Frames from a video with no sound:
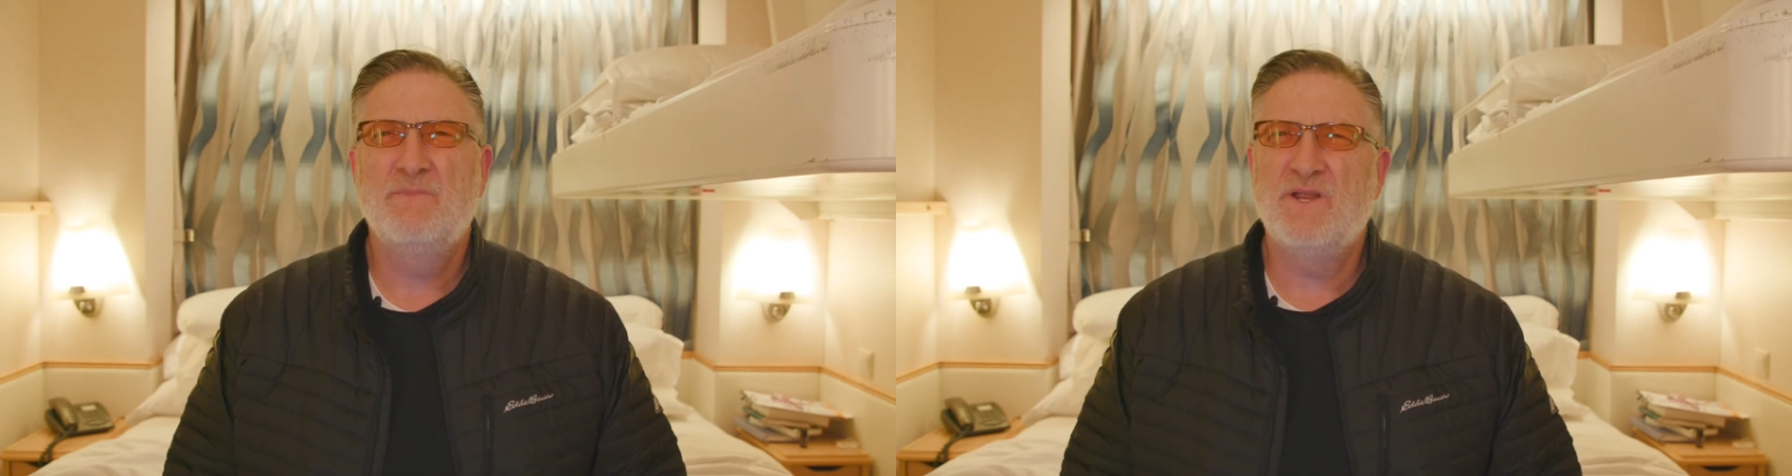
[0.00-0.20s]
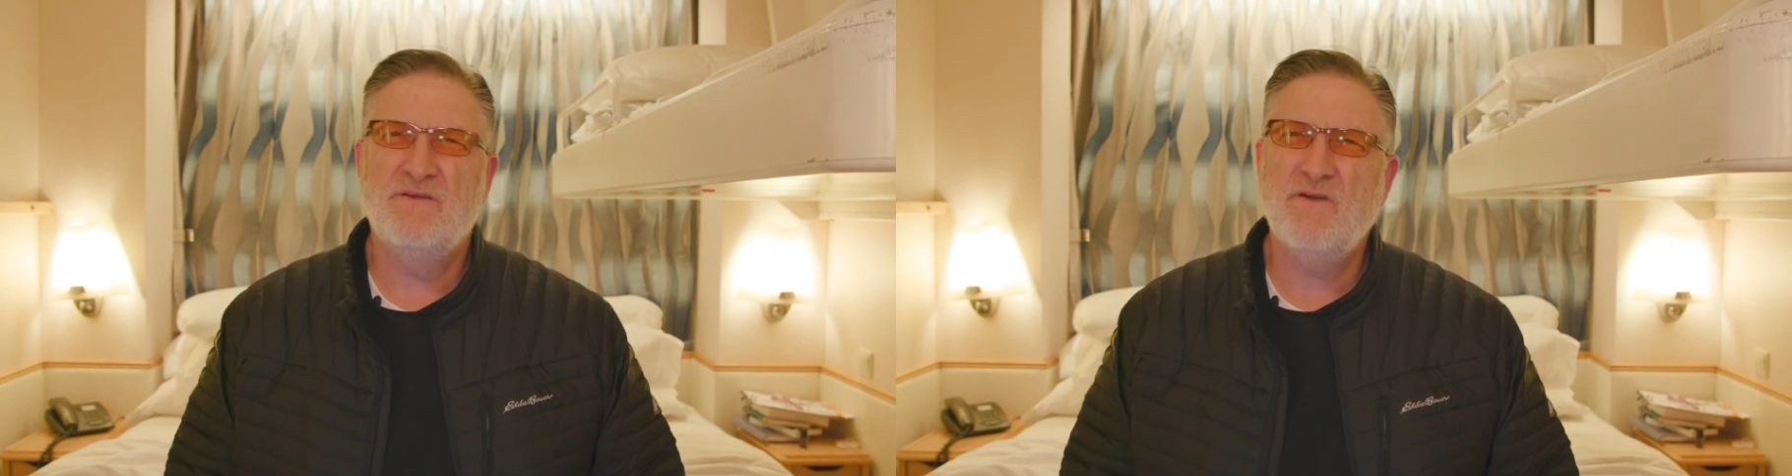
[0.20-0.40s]

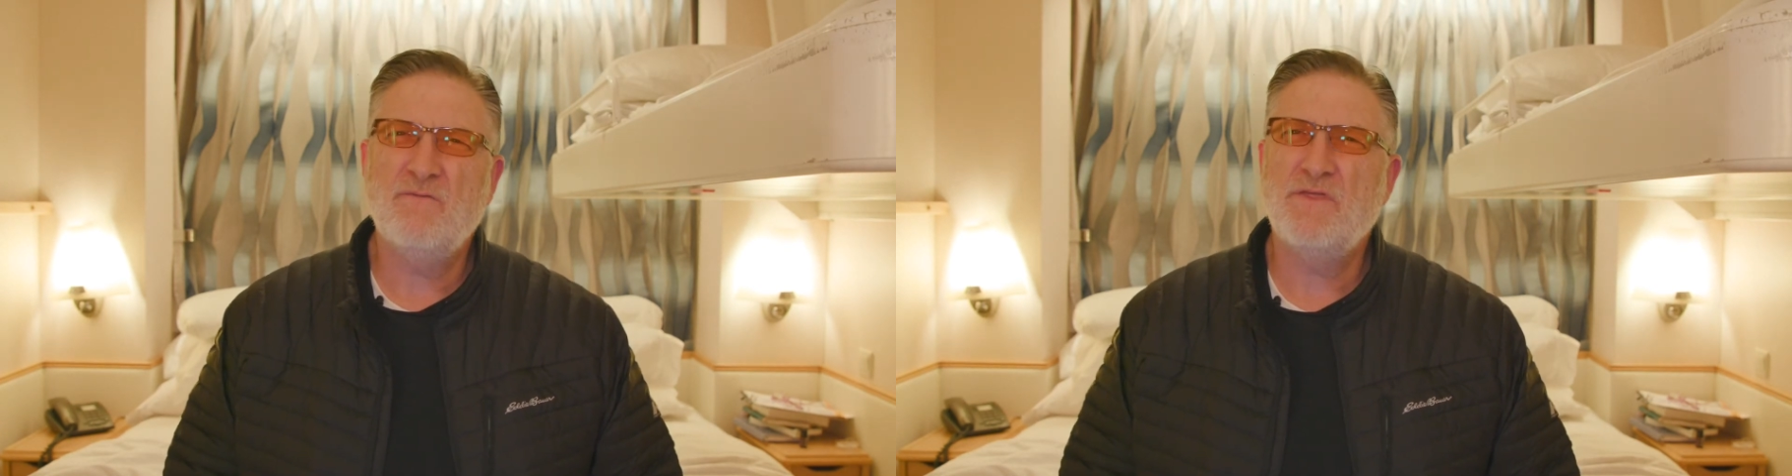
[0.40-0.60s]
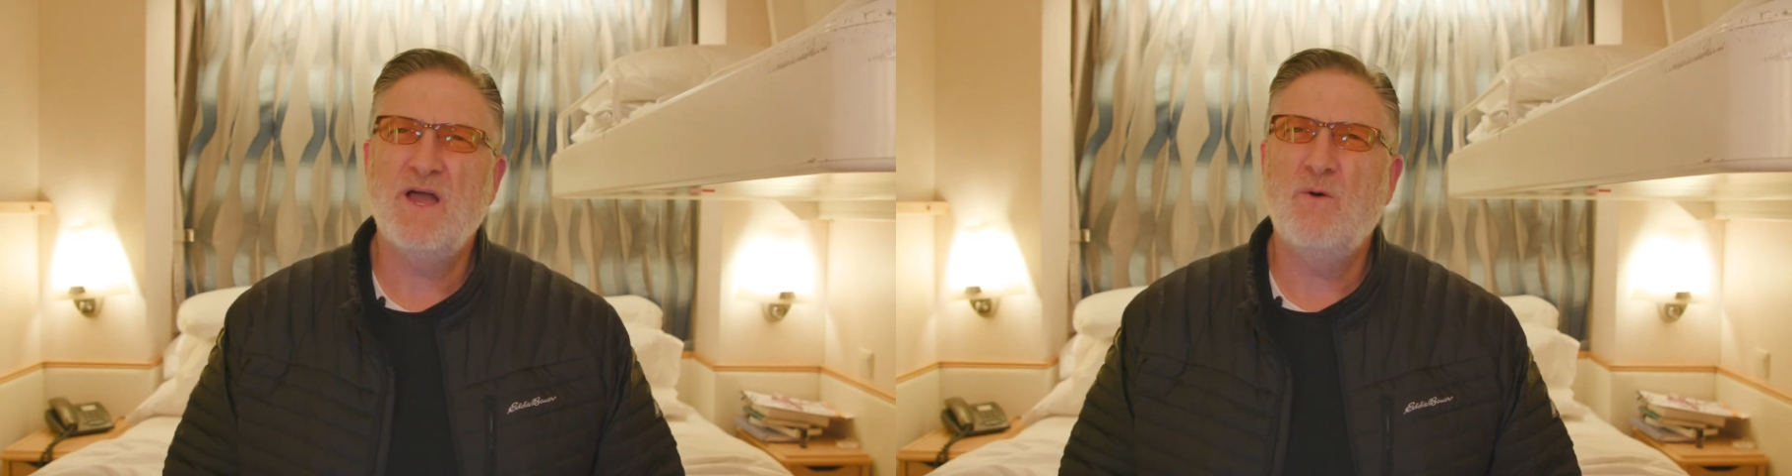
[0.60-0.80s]
but have you
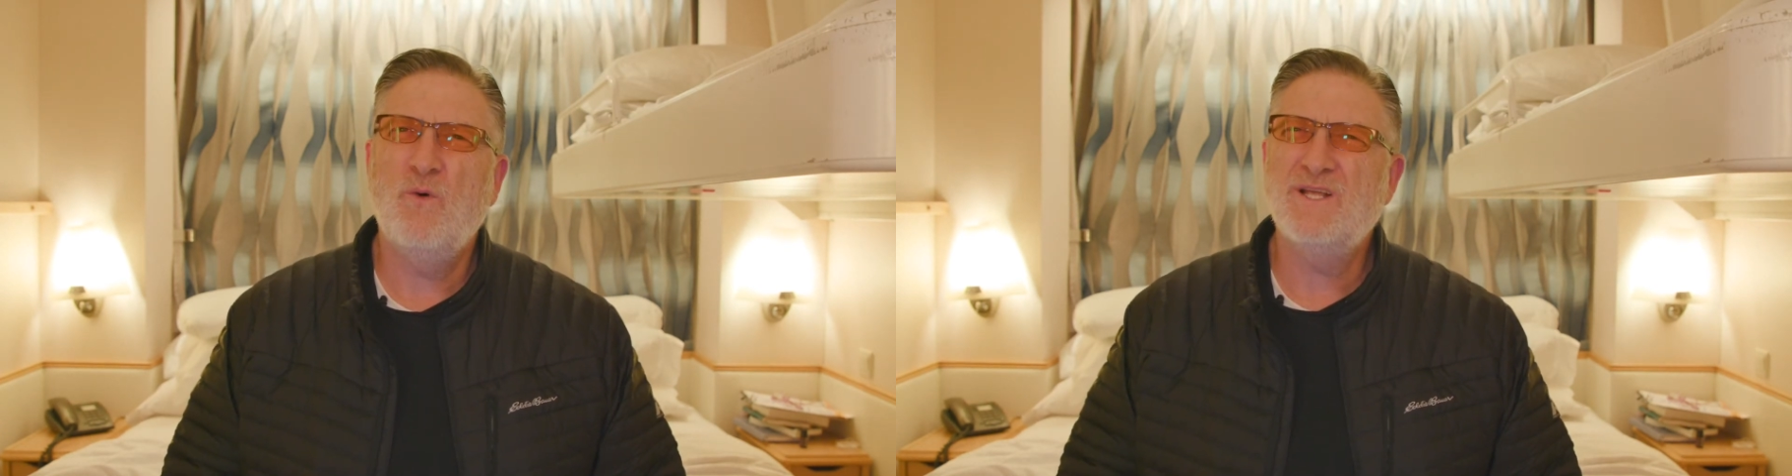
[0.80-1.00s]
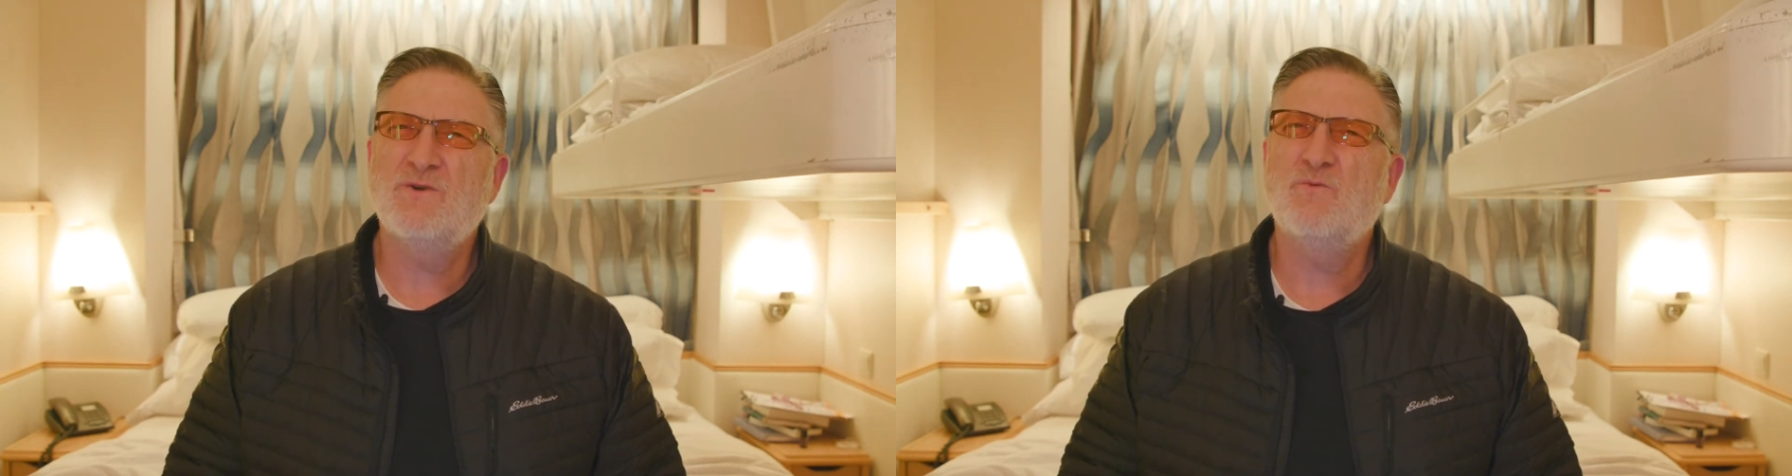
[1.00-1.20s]
ever thought,
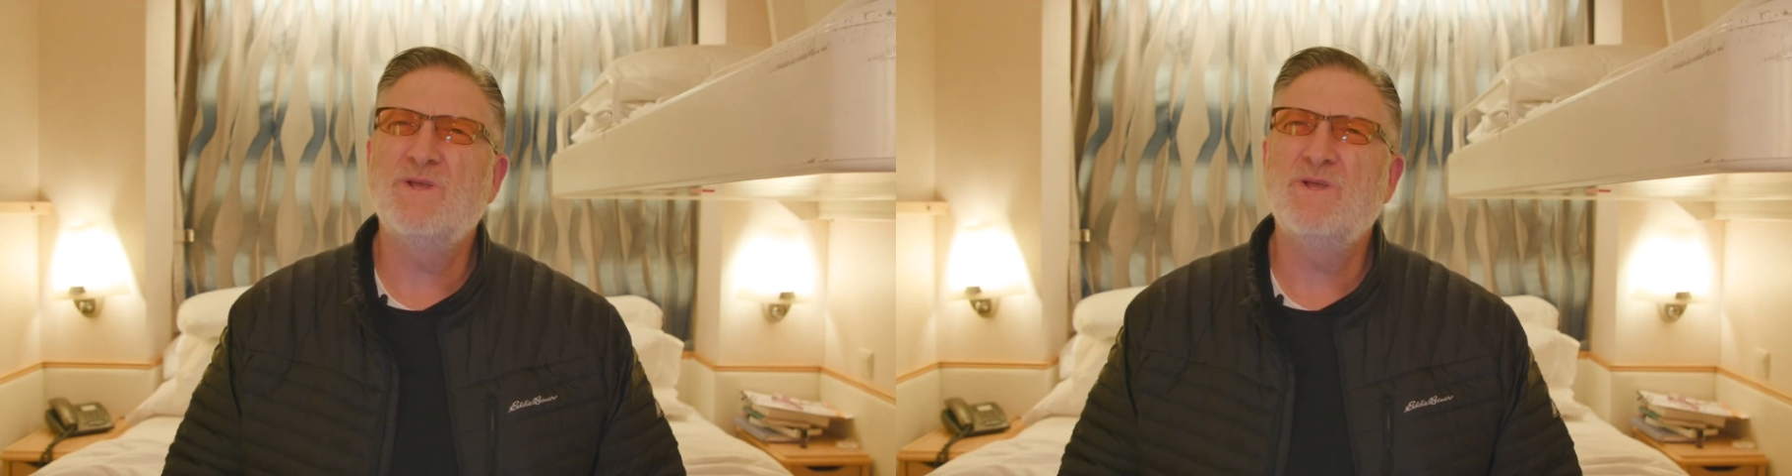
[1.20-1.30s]
what does it